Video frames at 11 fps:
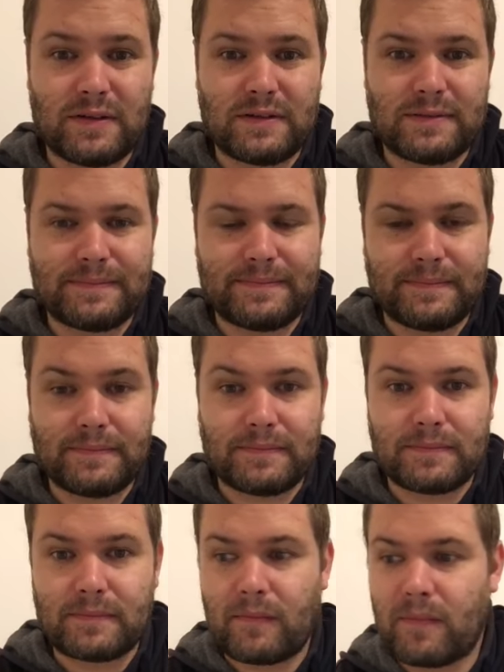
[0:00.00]
It's
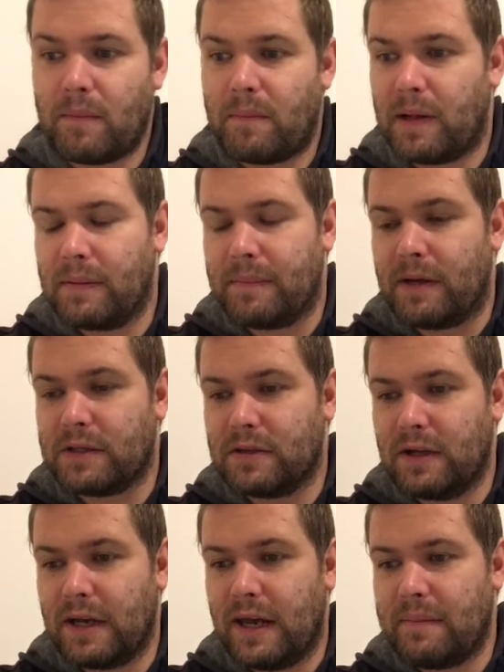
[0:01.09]
part and parcel of
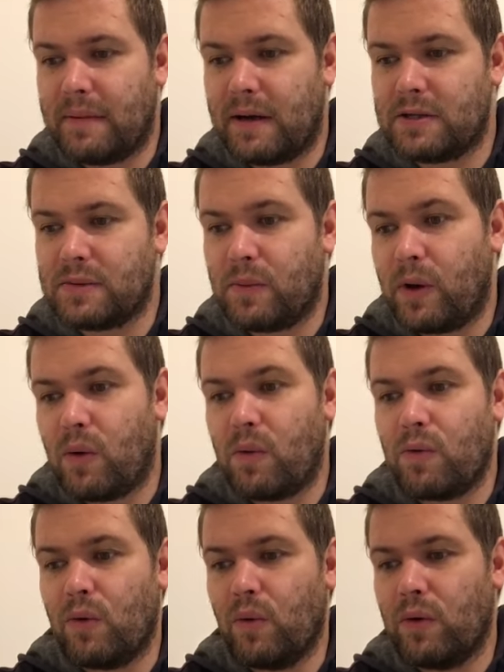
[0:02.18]
the game, as we all
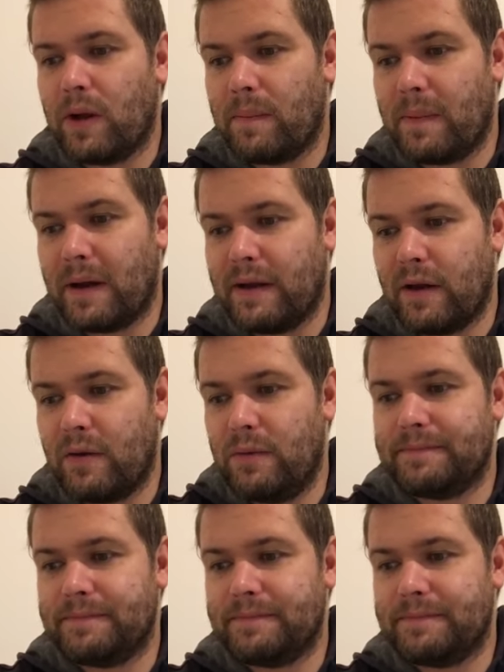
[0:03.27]
know now by now.